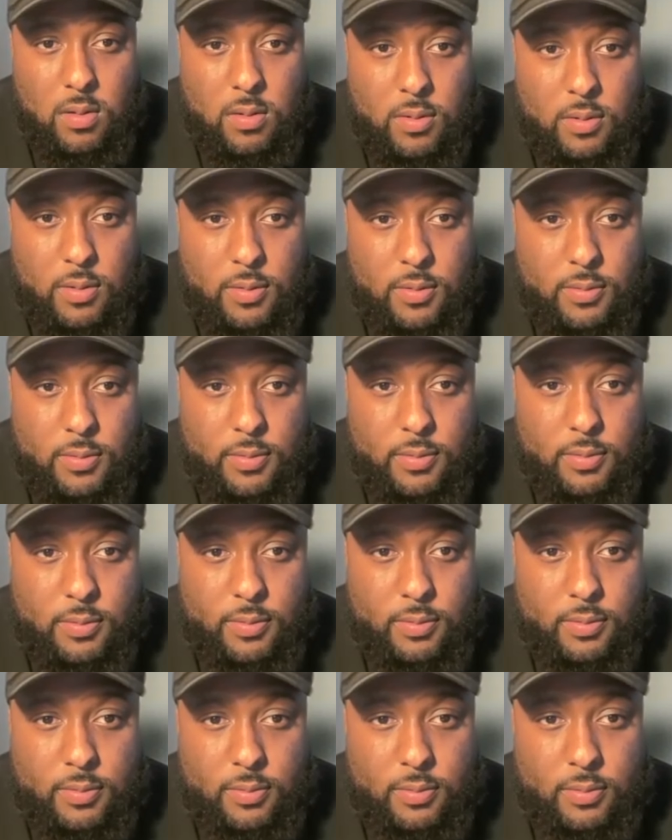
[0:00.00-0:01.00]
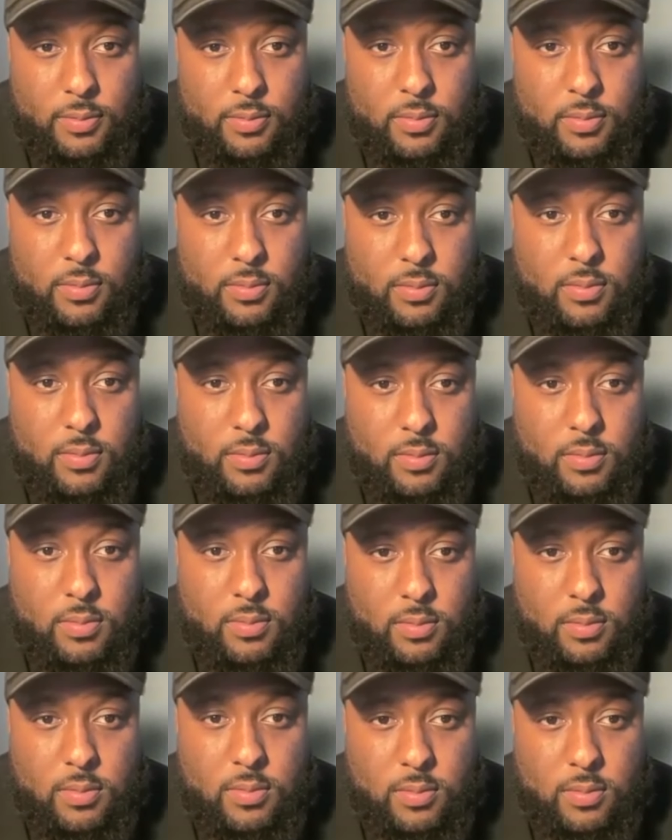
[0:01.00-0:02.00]

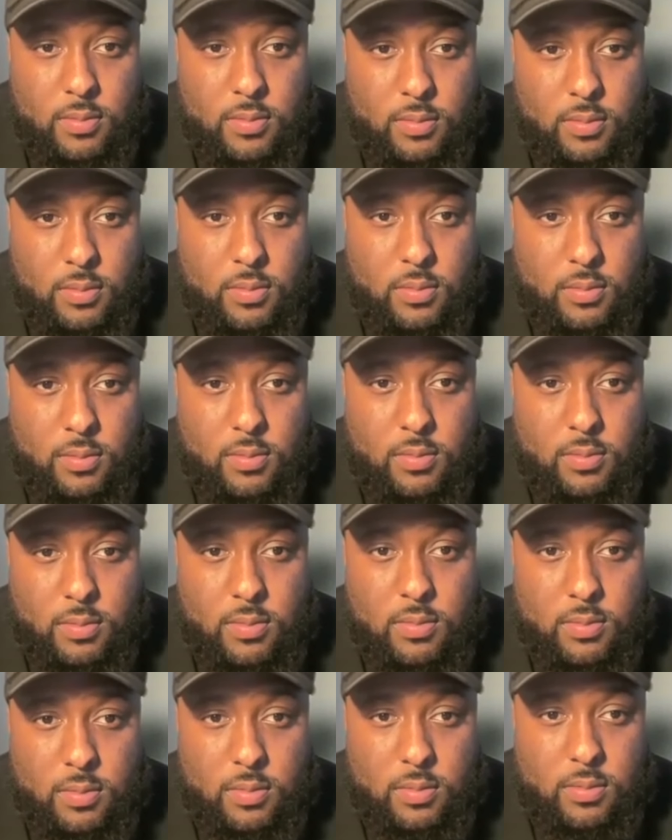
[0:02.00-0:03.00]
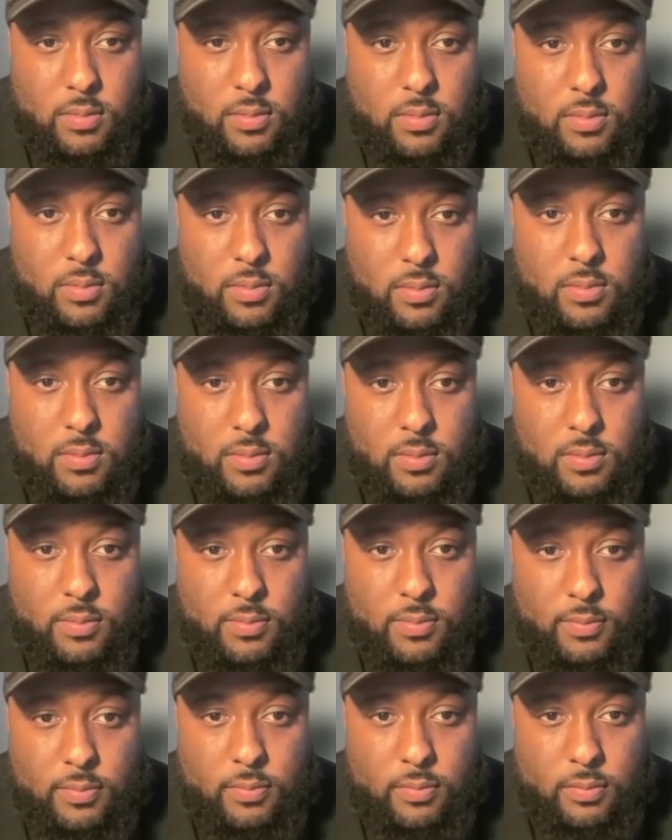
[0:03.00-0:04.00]

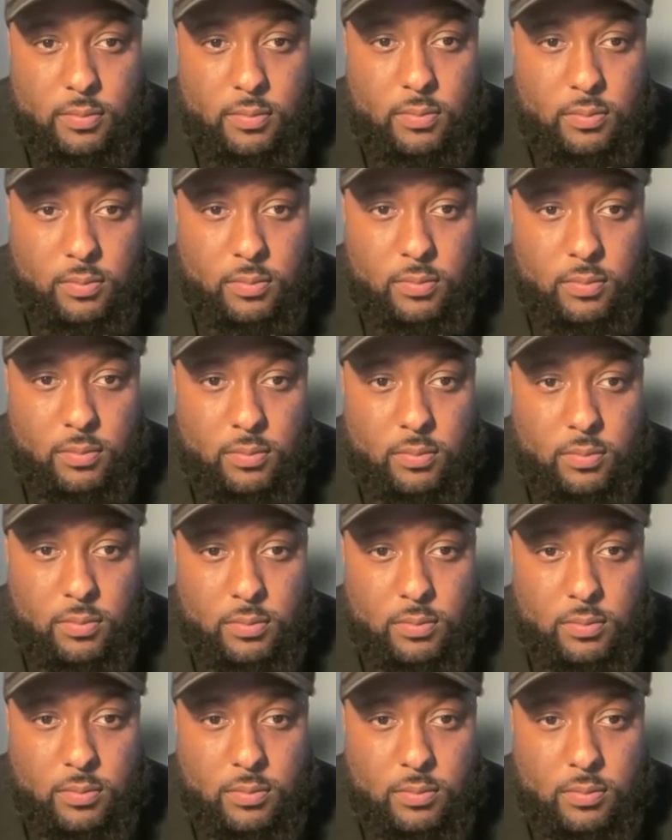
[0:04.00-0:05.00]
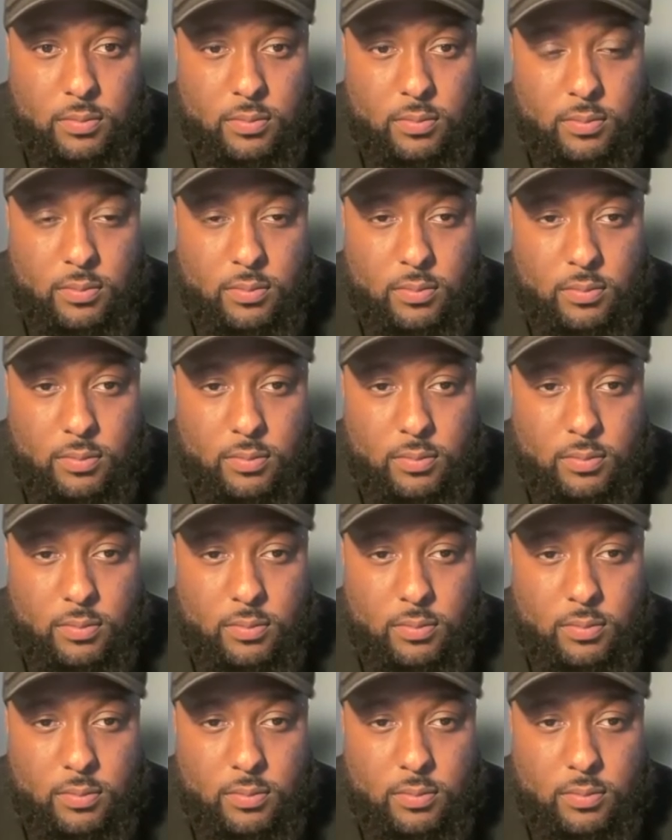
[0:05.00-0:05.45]
[no speech]